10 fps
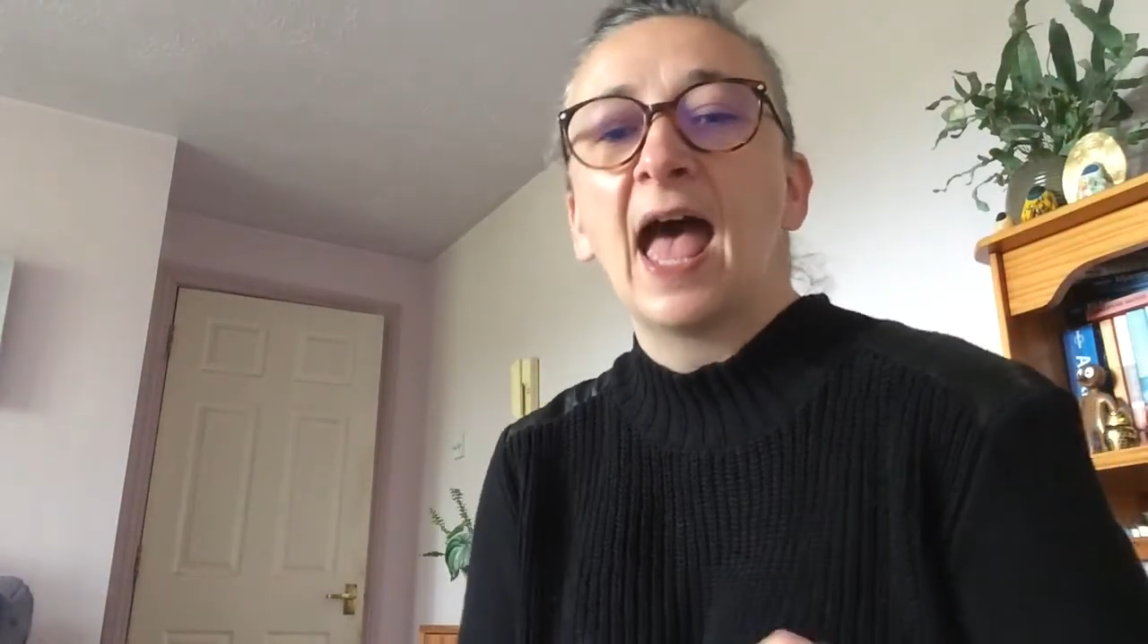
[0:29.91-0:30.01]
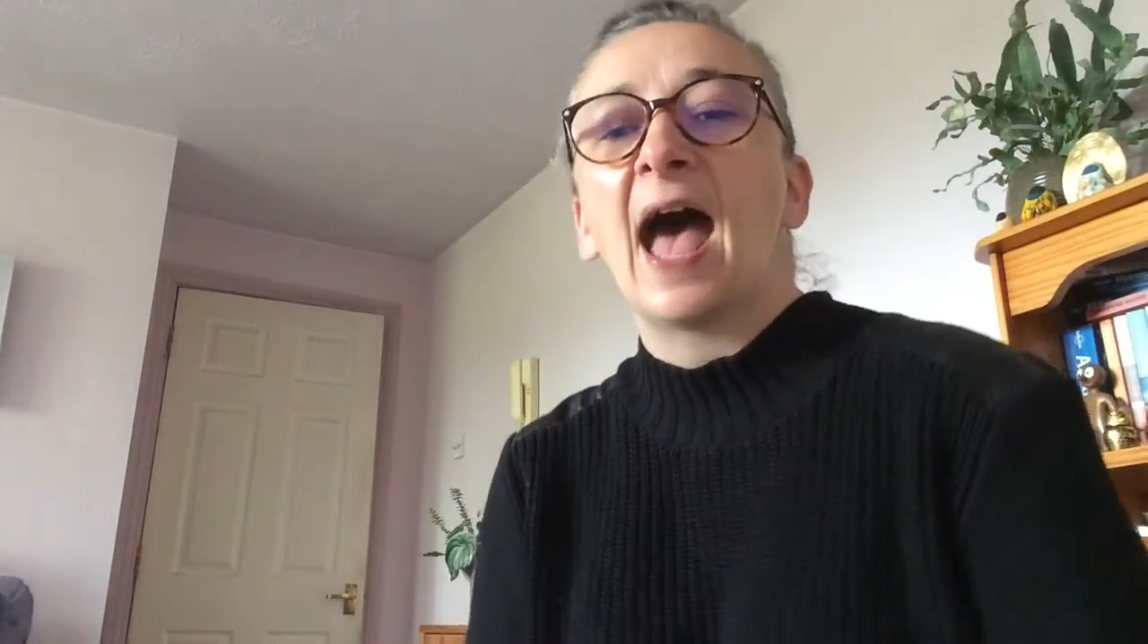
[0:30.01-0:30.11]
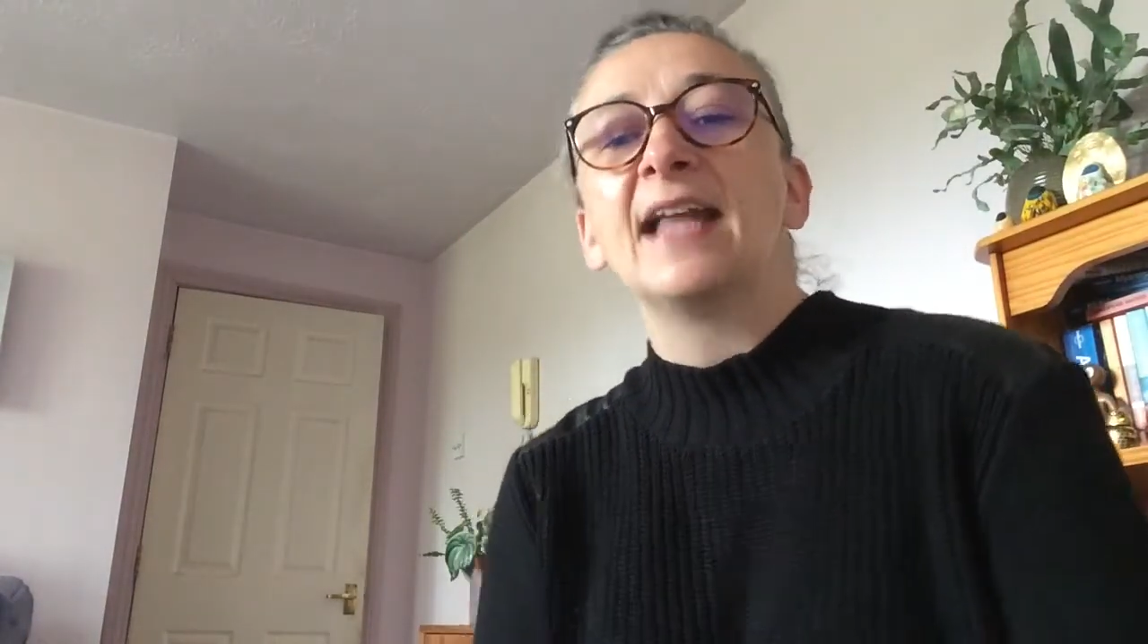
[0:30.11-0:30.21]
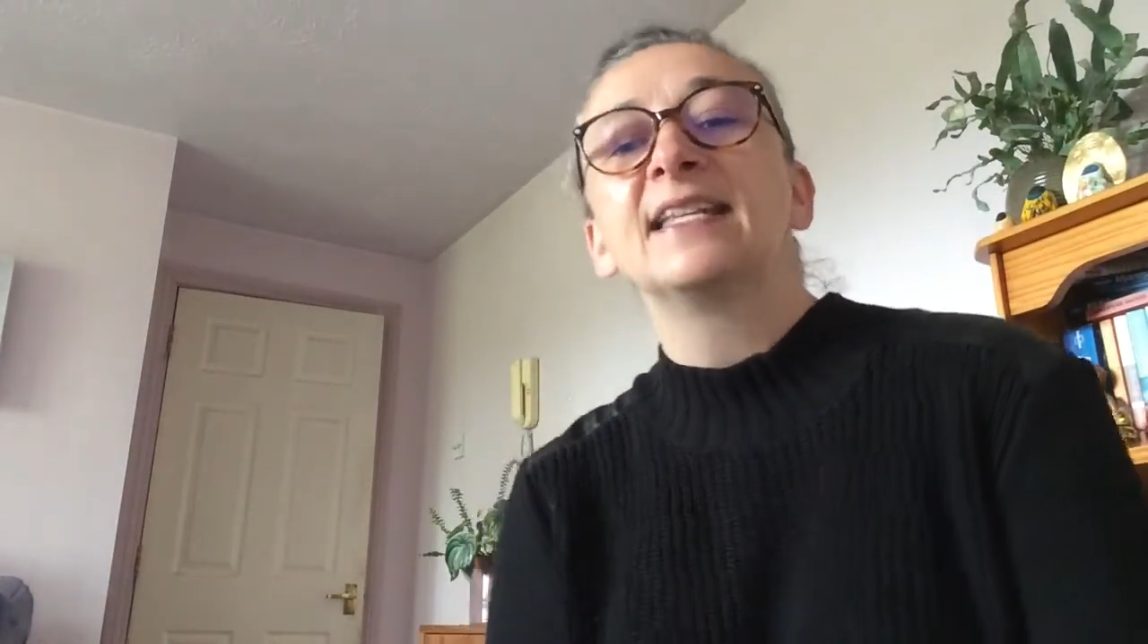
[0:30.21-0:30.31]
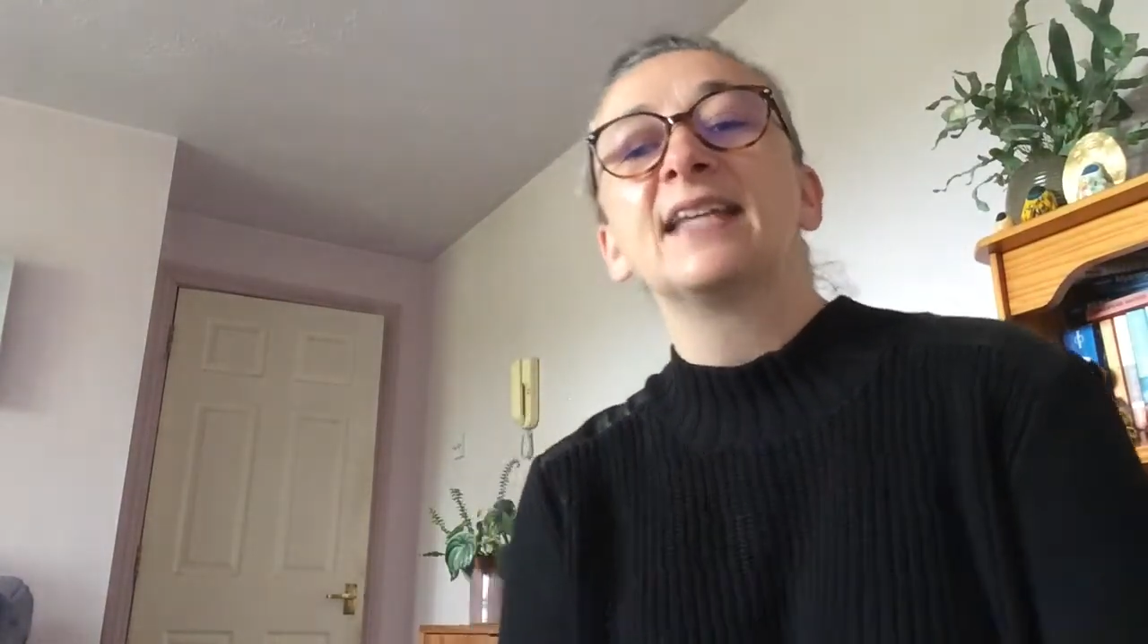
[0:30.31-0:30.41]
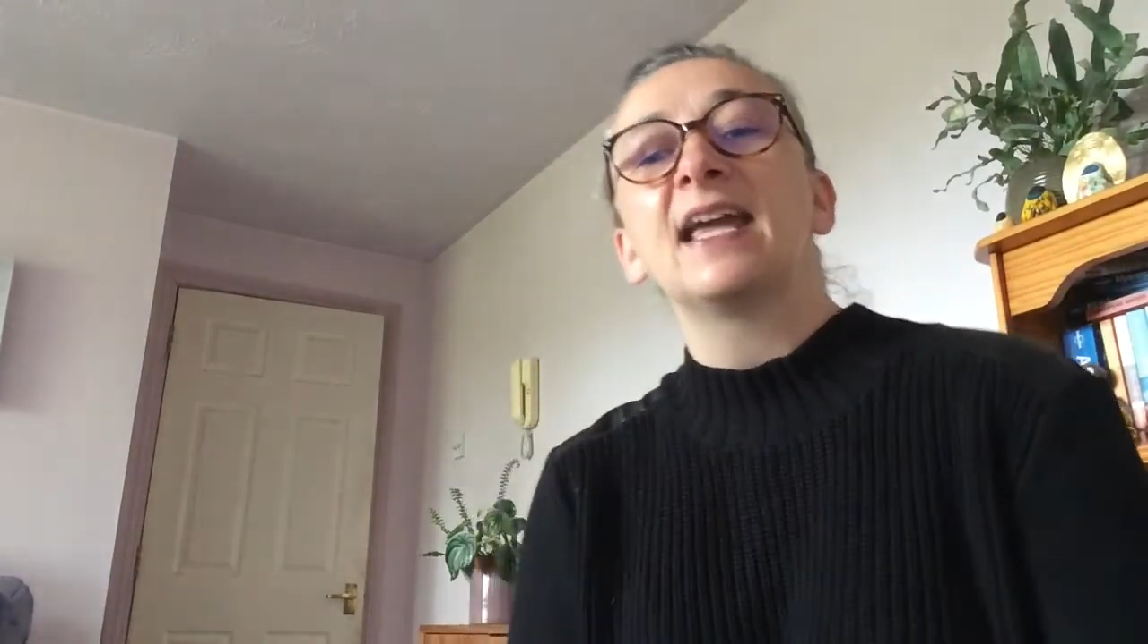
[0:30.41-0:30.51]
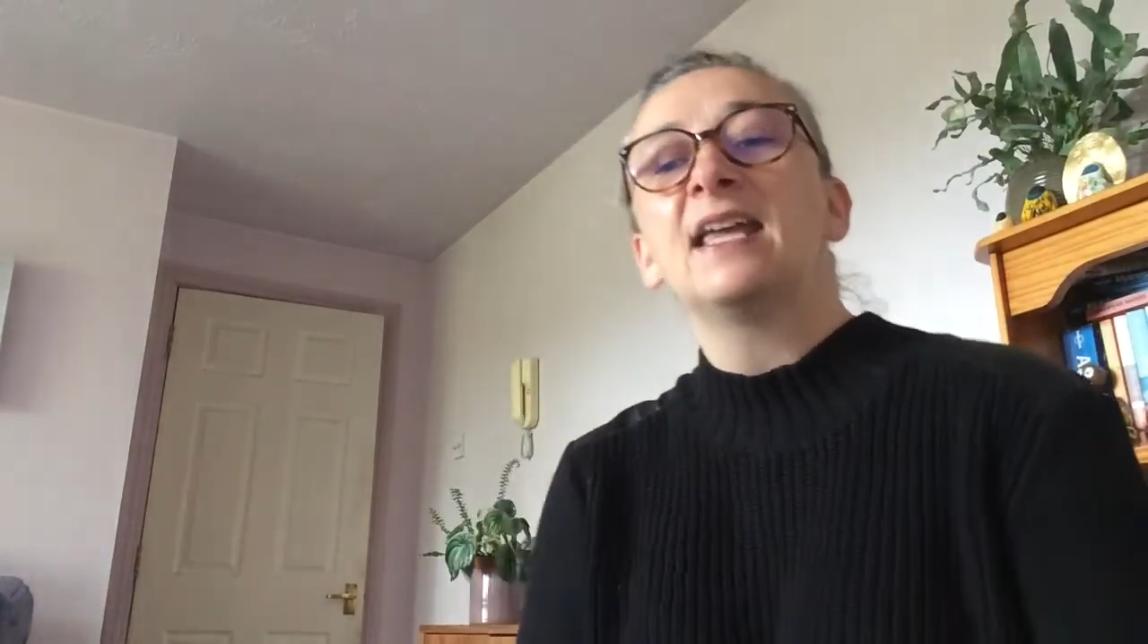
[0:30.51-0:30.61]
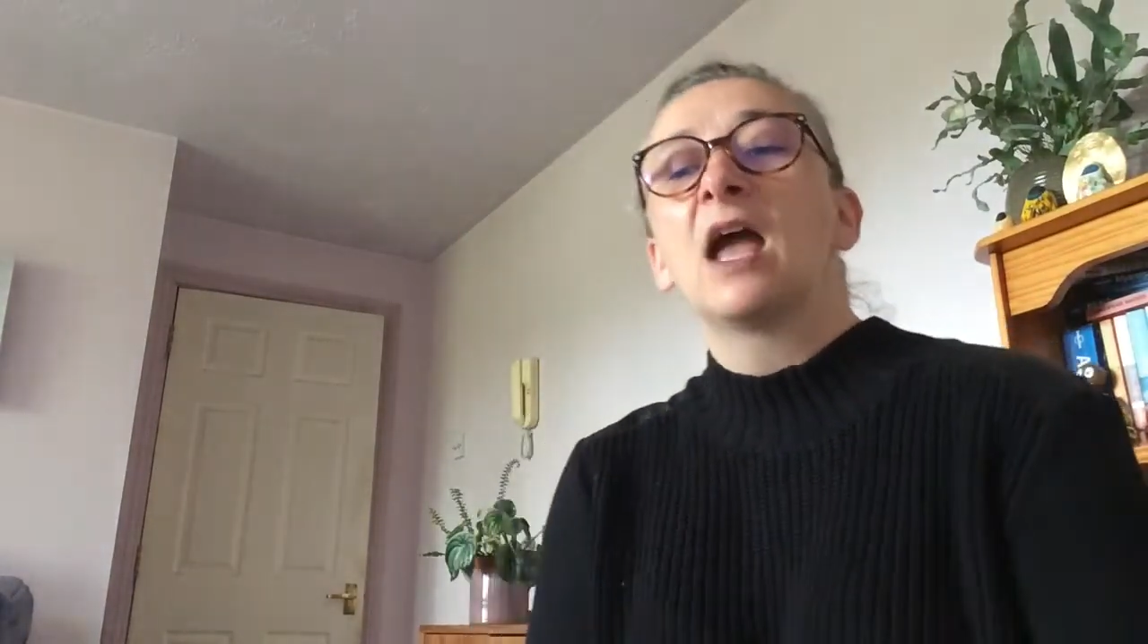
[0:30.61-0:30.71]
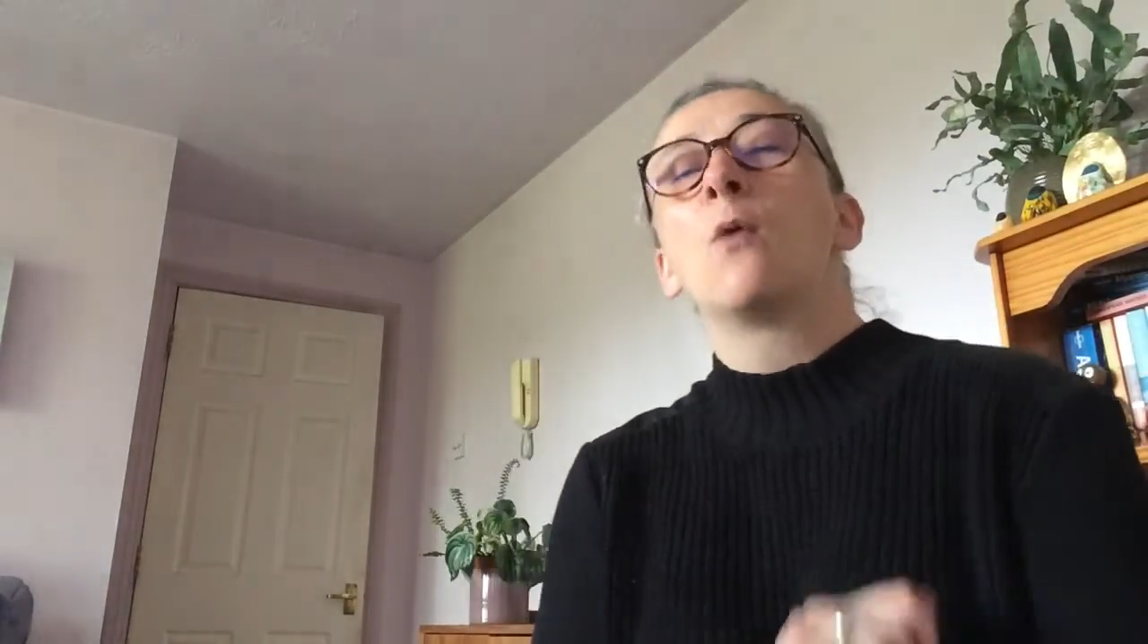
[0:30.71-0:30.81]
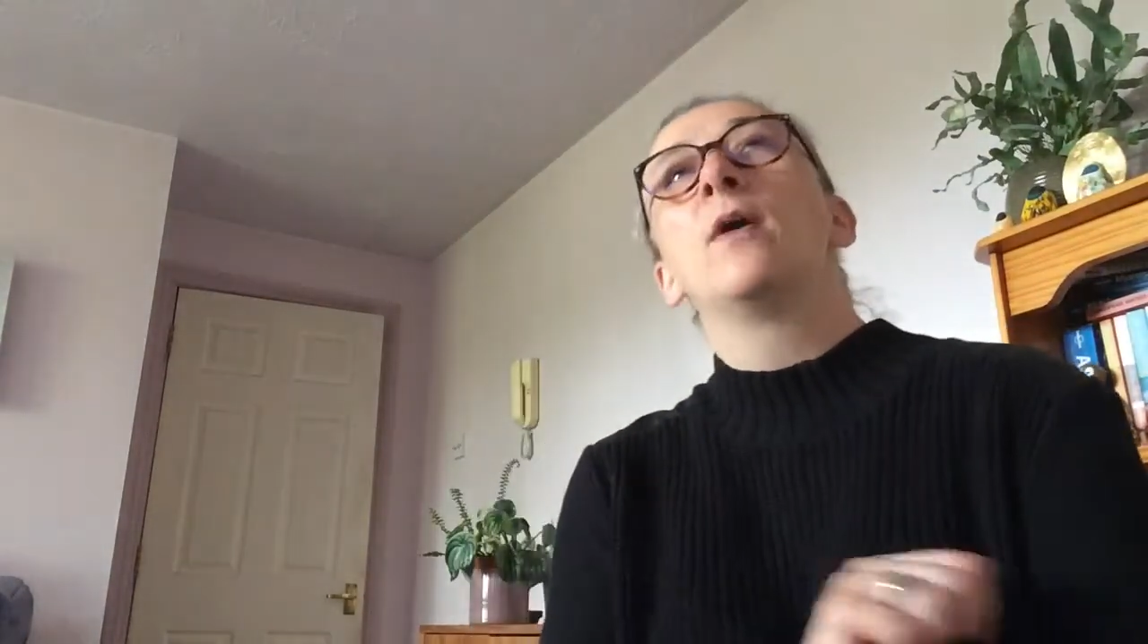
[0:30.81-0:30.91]
And today
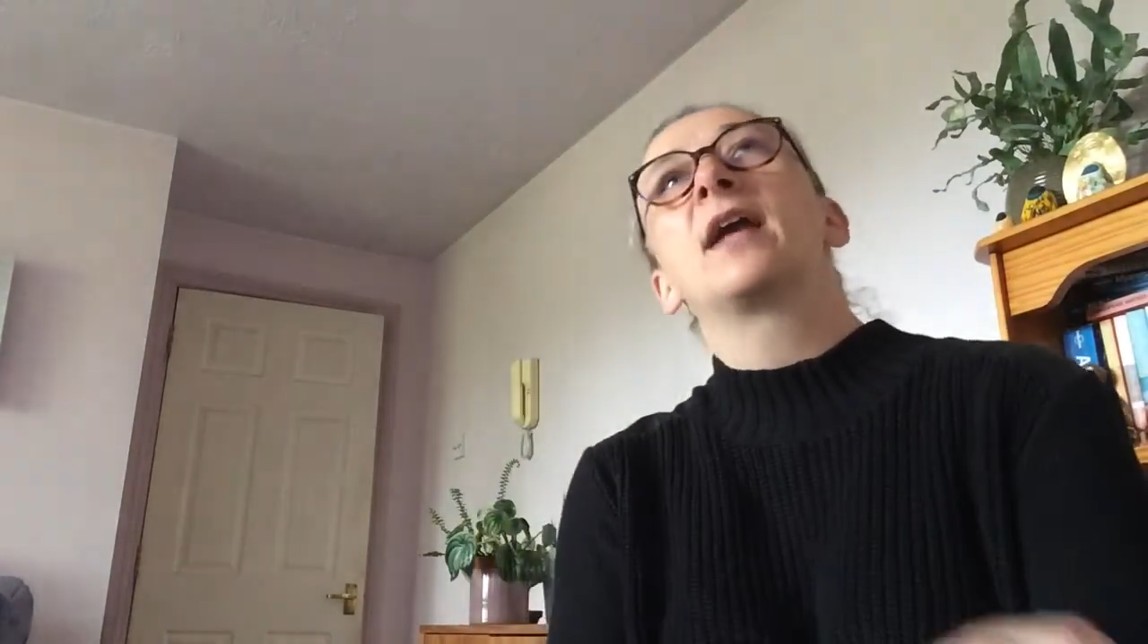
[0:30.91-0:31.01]
we're